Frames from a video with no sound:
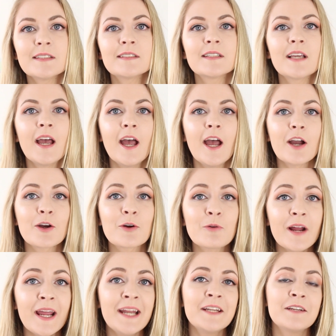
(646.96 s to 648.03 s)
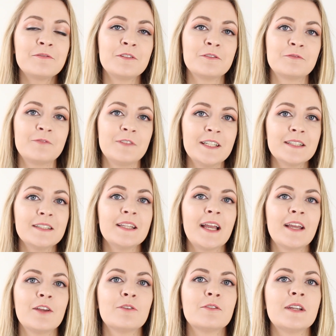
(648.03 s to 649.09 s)
is great if you feel
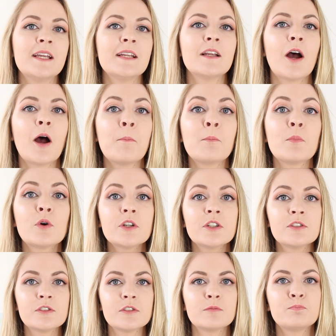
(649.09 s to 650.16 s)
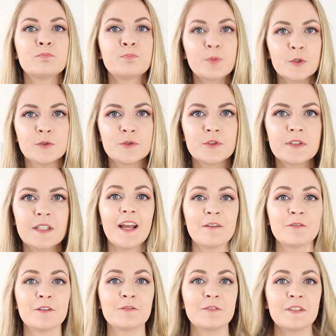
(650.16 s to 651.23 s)
like you need a moisture boost.
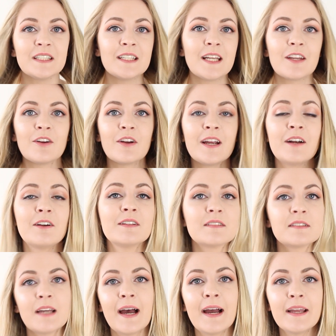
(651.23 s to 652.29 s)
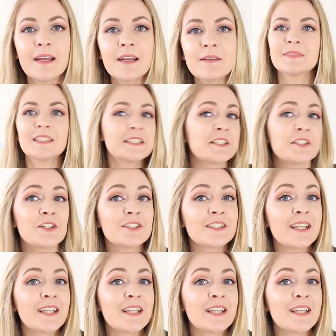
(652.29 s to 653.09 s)
If you feel like your hair is dying, this is your